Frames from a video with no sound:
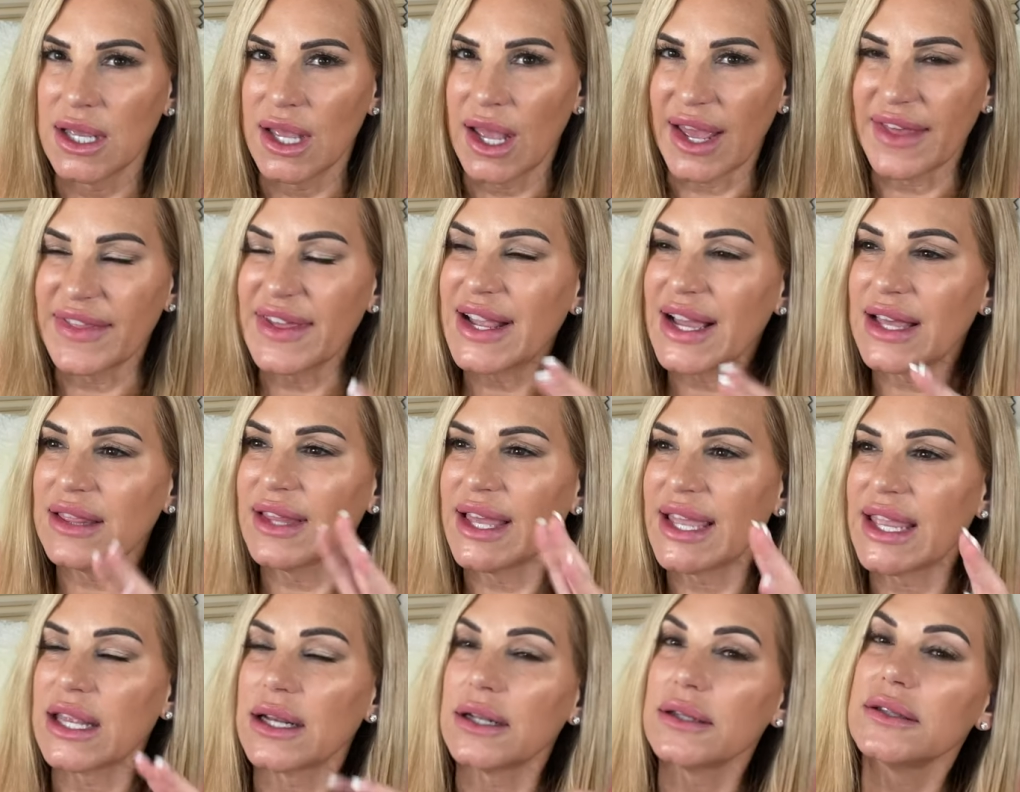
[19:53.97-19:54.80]
I think I
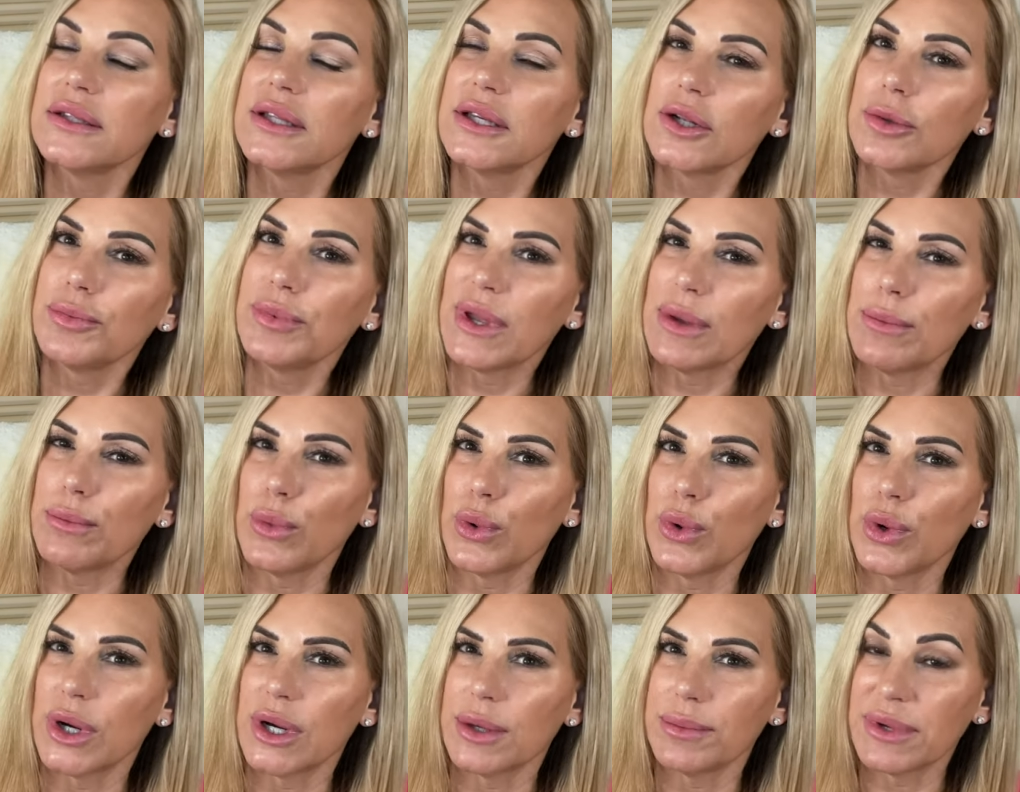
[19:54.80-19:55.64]
like it a little bit
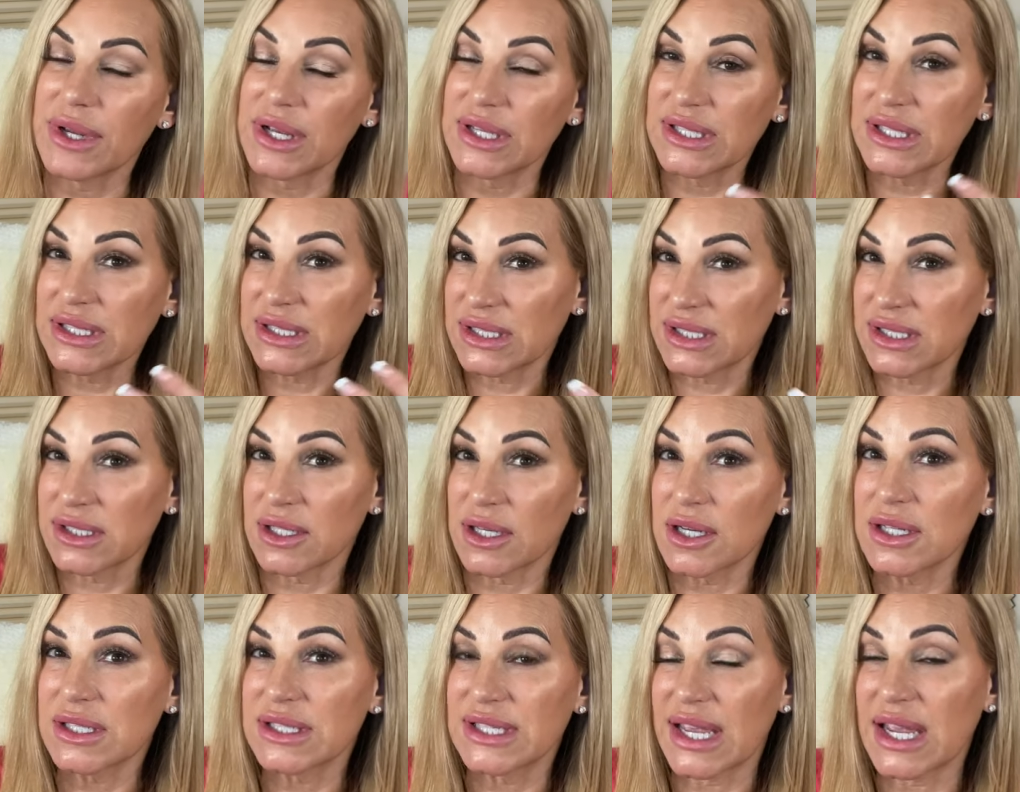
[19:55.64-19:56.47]
more because it
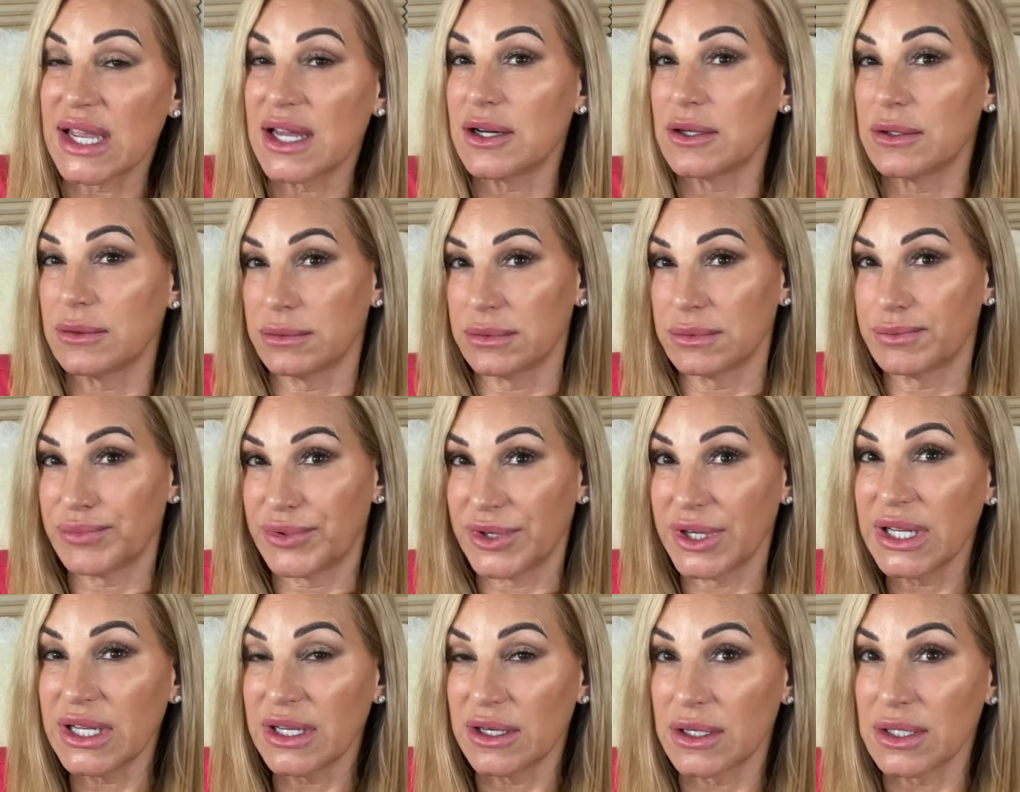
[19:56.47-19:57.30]
starts out
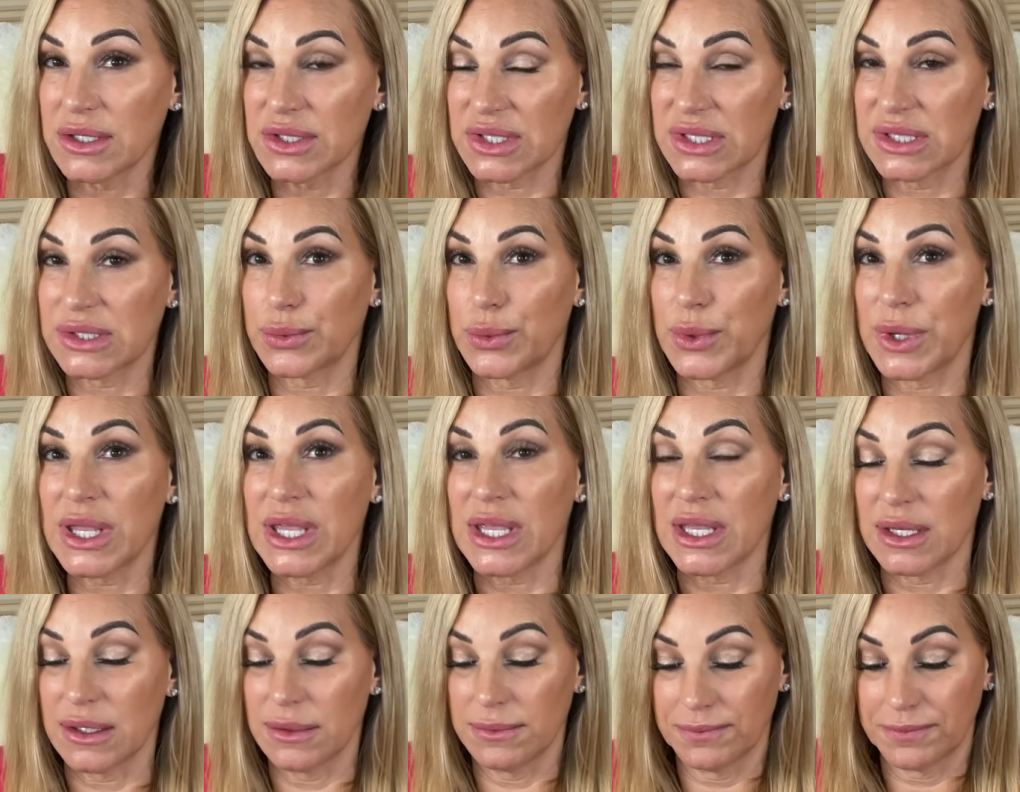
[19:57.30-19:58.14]
pretty darn
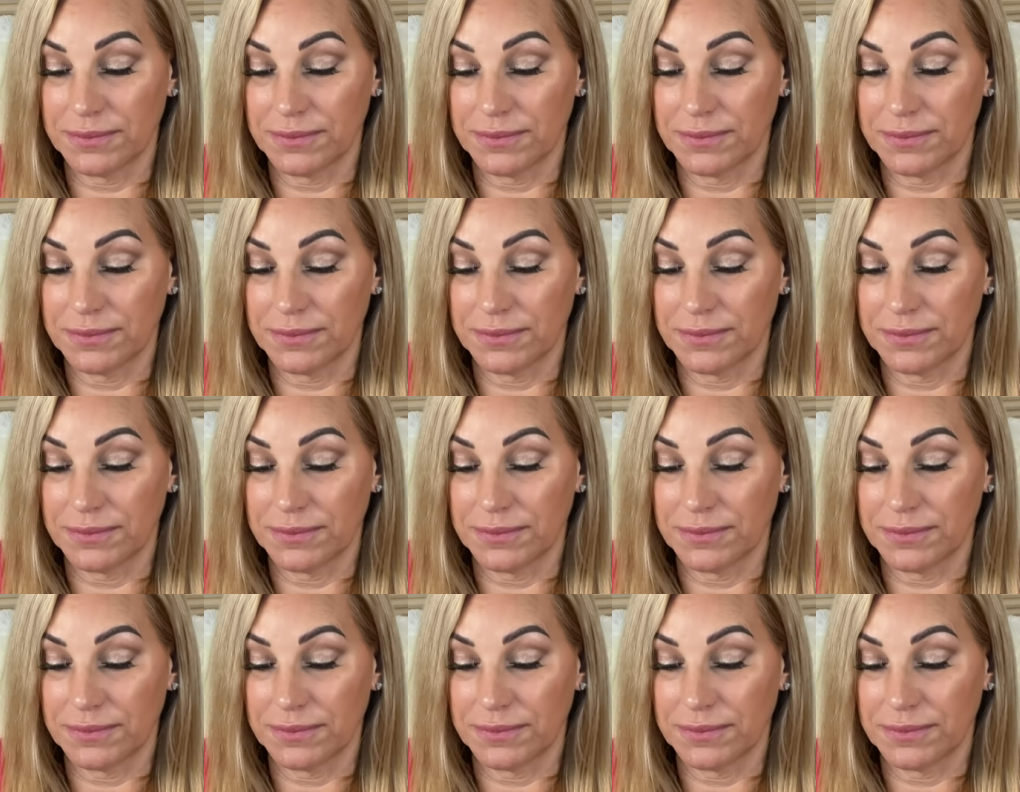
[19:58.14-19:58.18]
sweet.